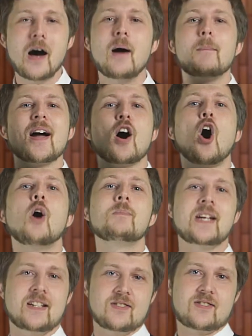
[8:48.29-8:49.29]
By all
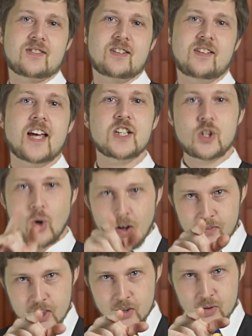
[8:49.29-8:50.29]
means, let your
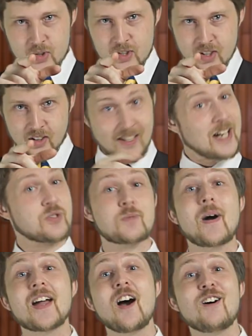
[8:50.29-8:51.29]
views clash with
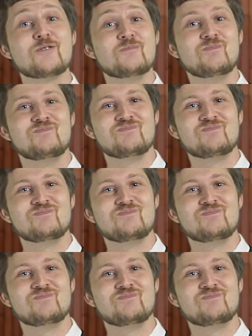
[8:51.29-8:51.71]
my own,